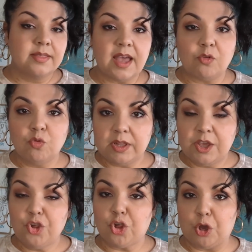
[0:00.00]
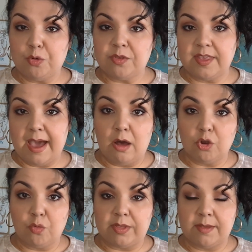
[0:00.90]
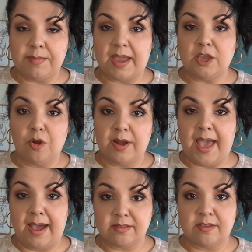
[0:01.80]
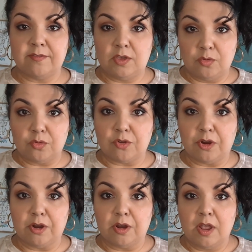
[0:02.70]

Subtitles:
That really shows the algorithm that you're an active user.